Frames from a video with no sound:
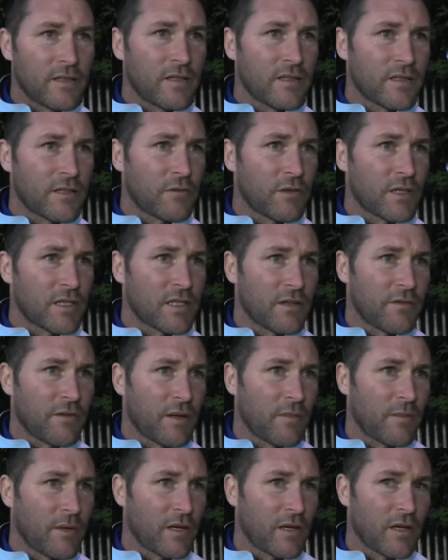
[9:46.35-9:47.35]
He's aggressive
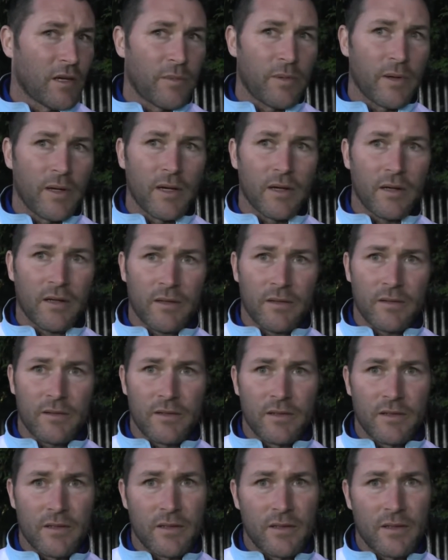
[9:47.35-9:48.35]
in the middle of the park.
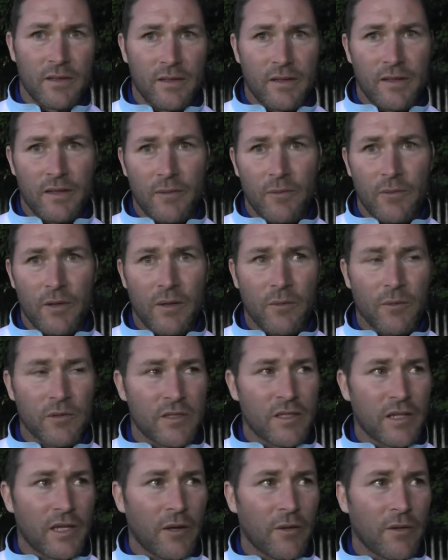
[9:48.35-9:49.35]
And he
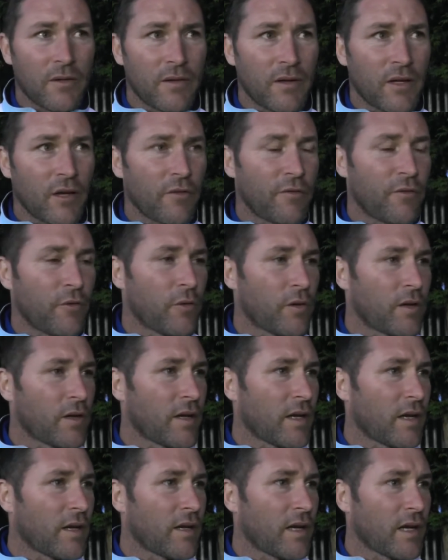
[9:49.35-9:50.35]
wants to go forward
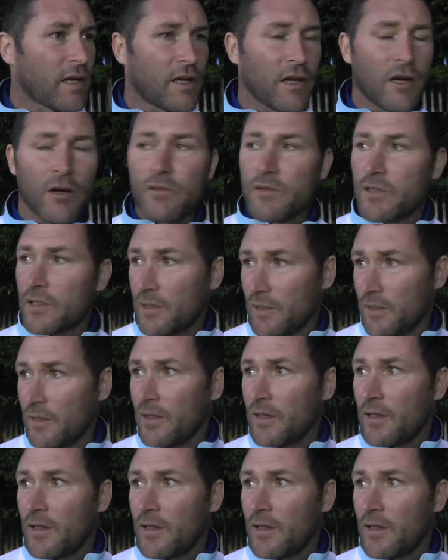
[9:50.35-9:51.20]
and get goals, and